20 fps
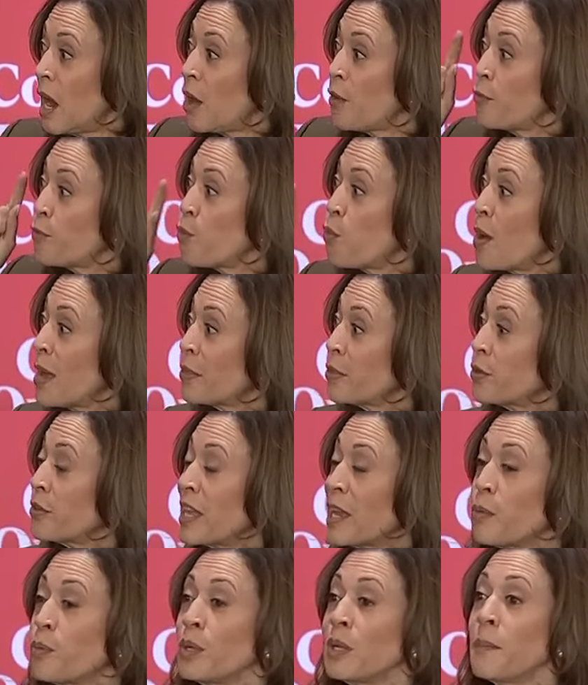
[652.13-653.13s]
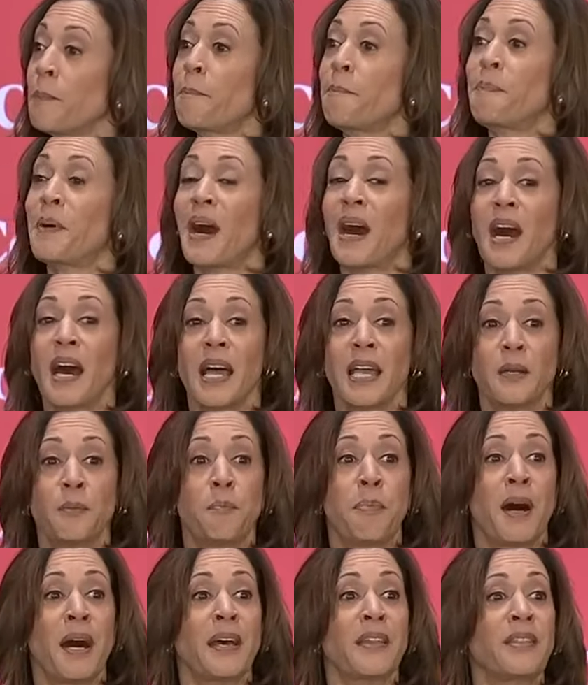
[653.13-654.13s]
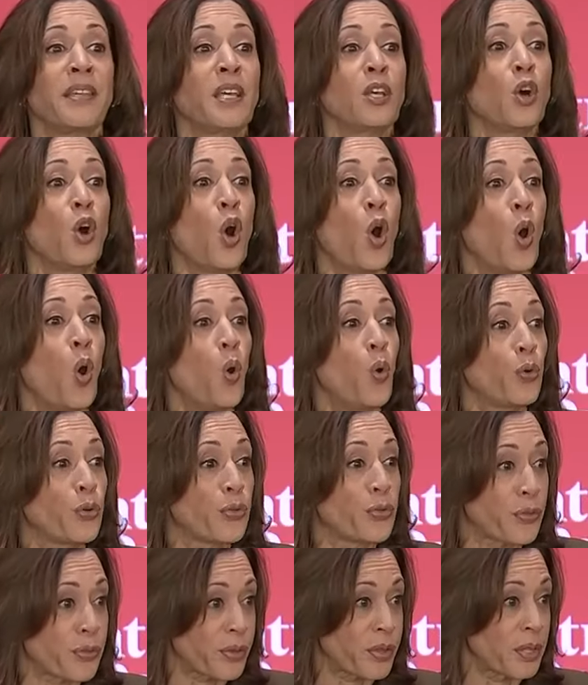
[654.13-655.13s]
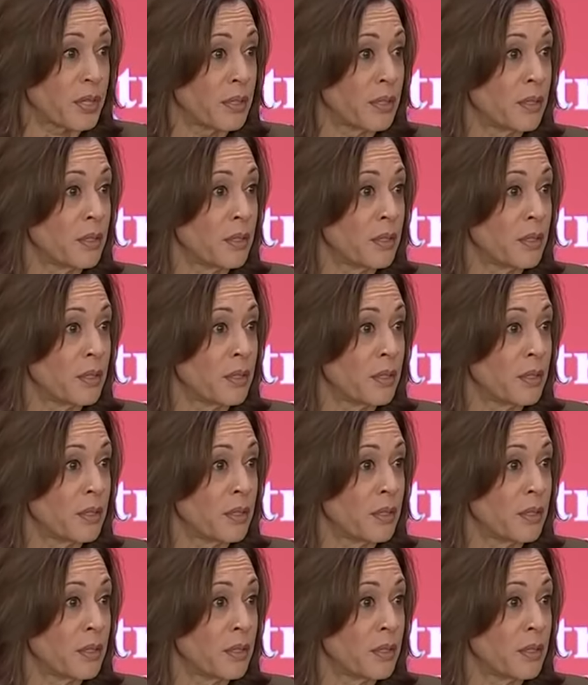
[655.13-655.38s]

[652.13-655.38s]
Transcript: of whether they will abide by the oath.